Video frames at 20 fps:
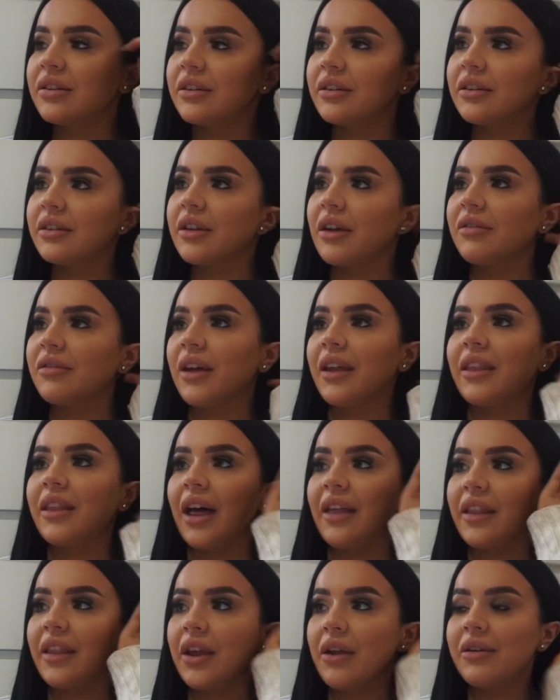and stuff like
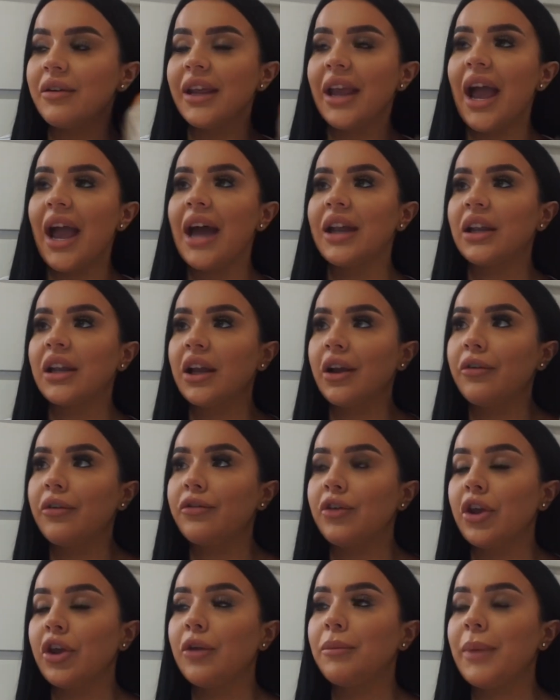that, they only had like a
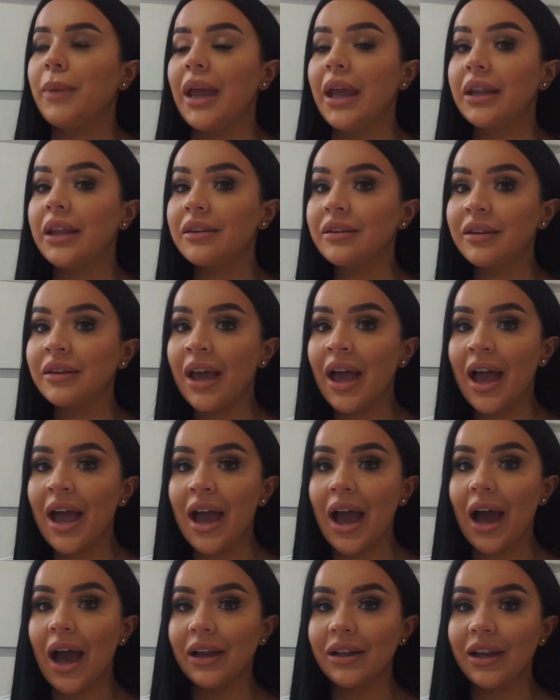few bits,
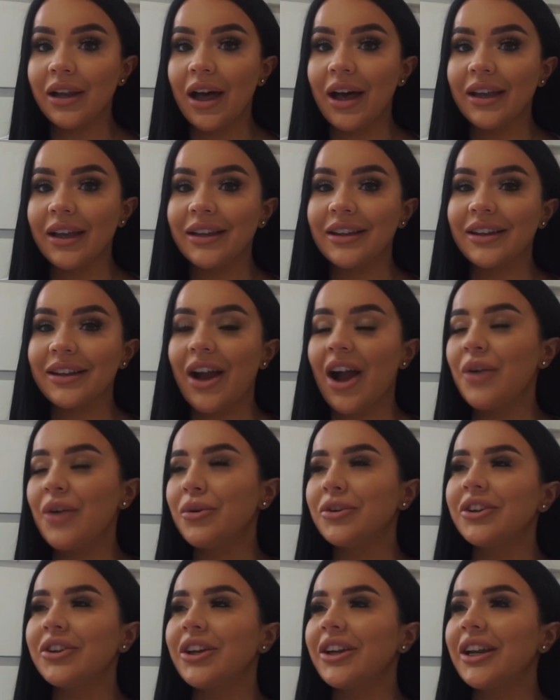and like I
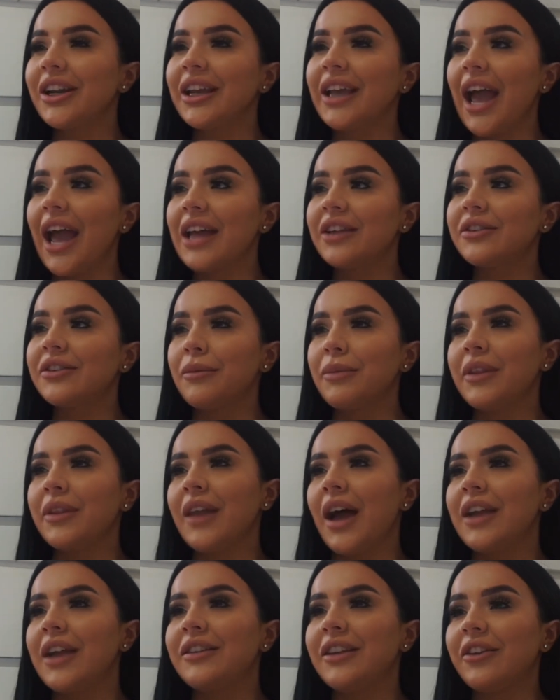wasn't gonna get something
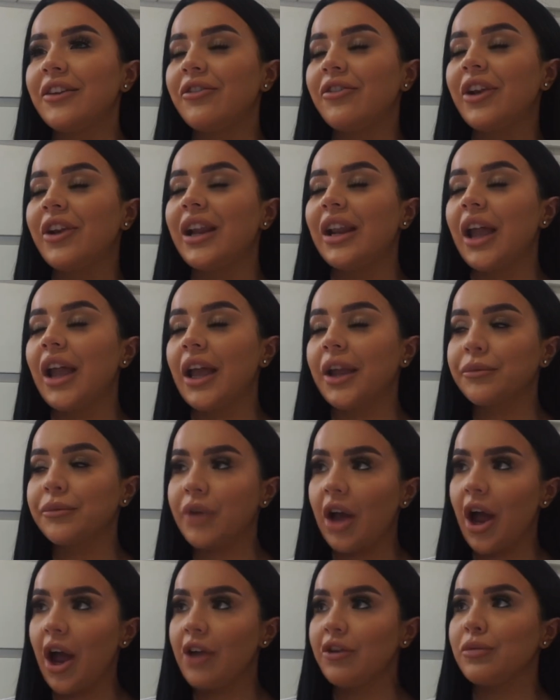that I didn't really like
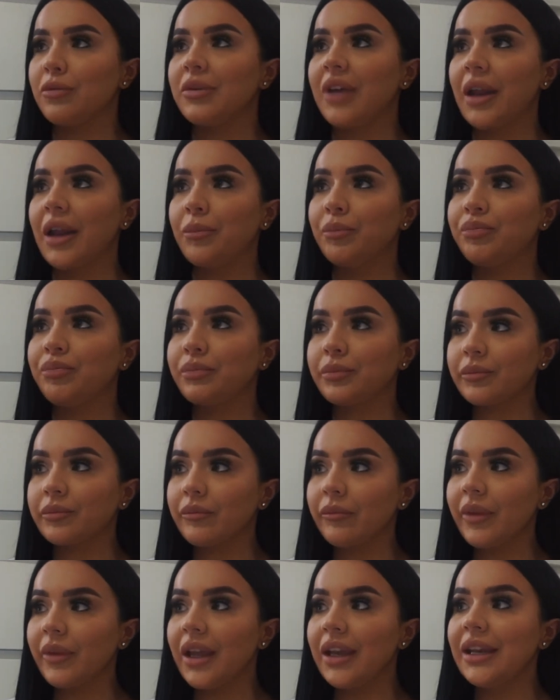100%
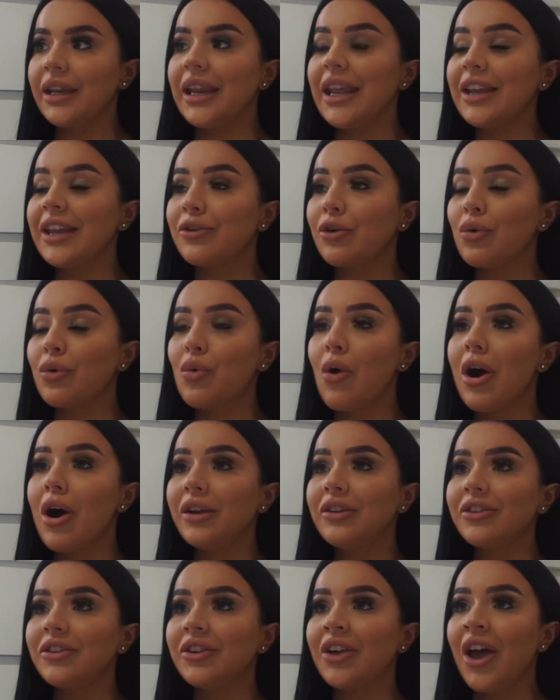need or
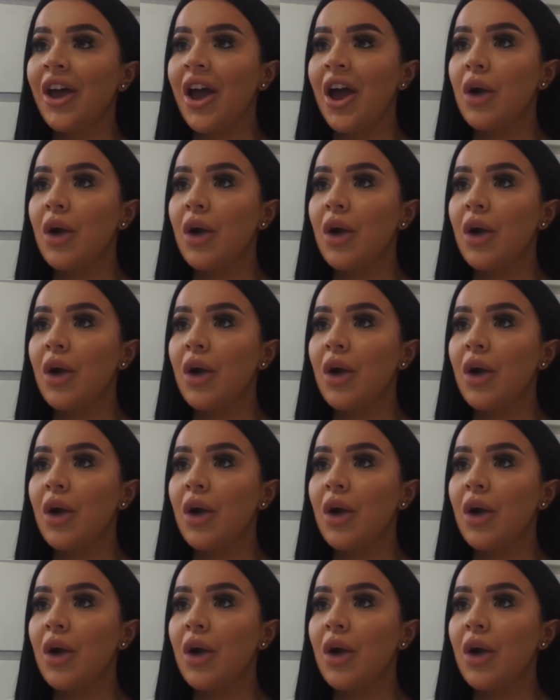want.